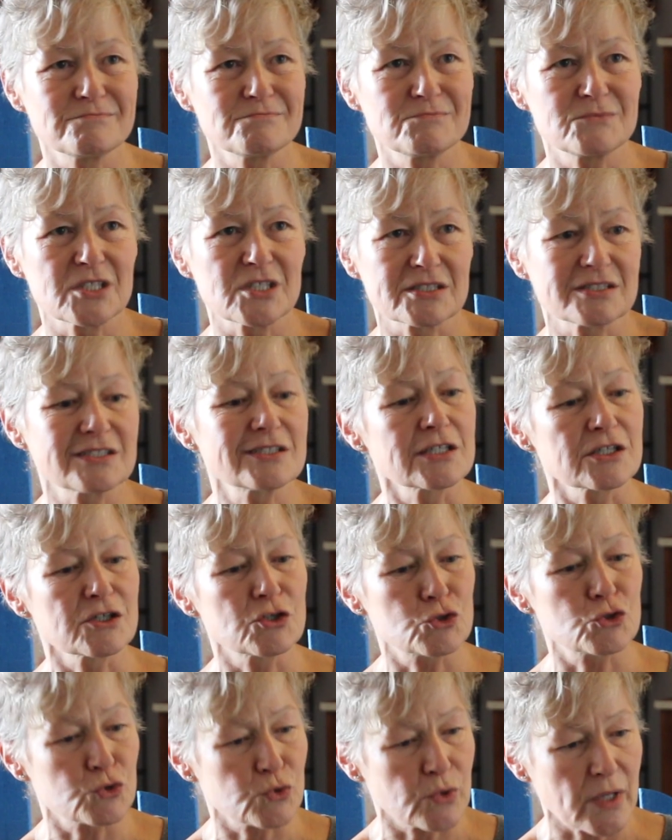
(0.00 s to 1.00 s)
just
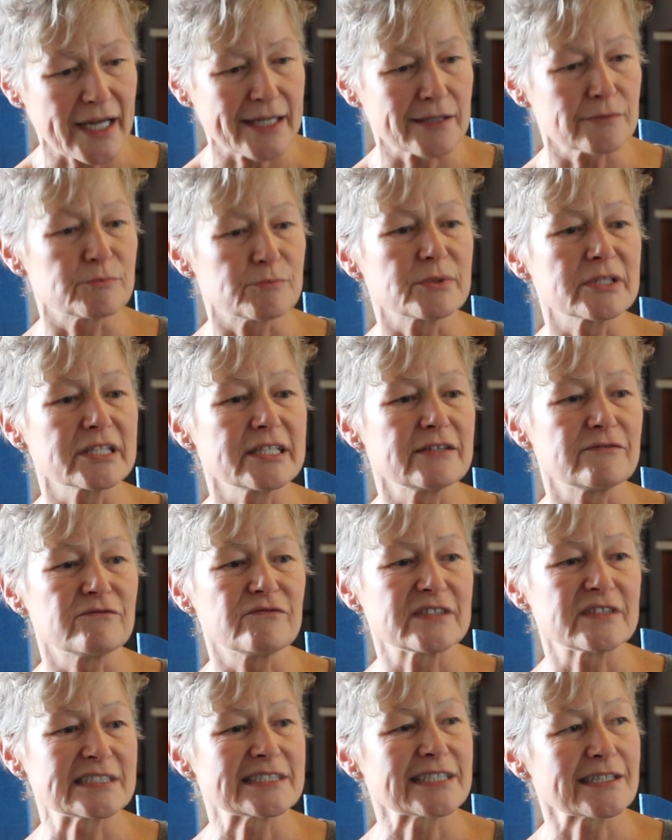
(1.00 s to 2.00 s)
incredibly
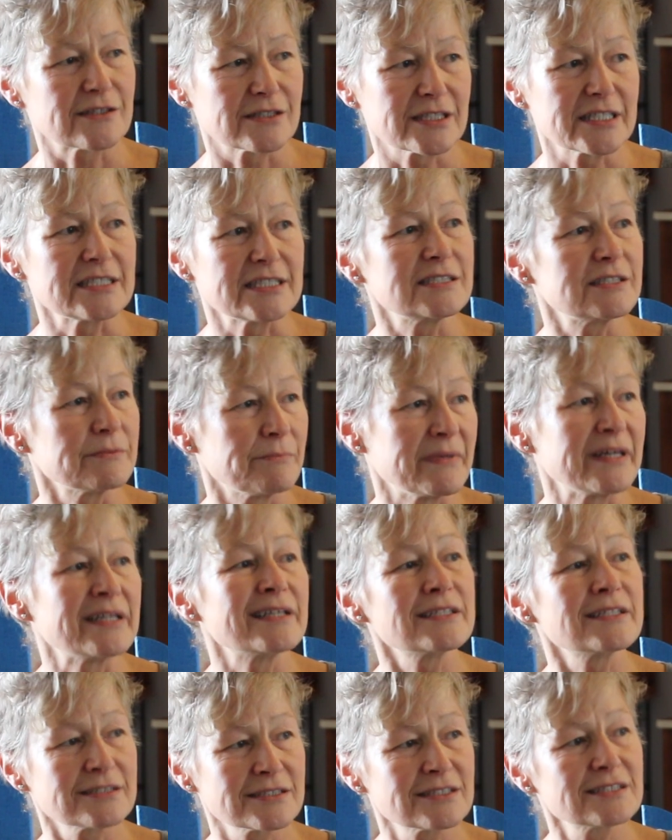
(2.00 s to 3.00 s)
physically
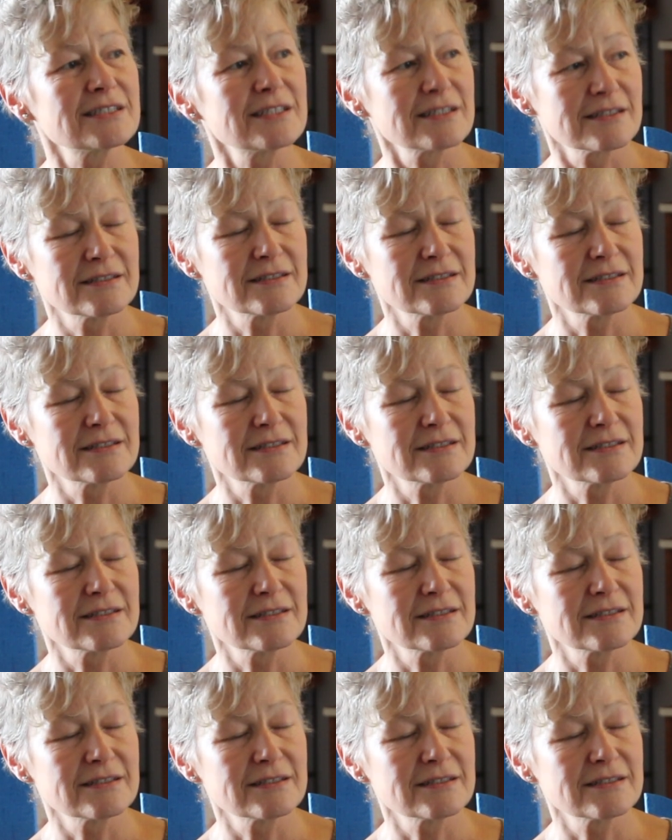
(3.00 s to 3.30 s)
diminished.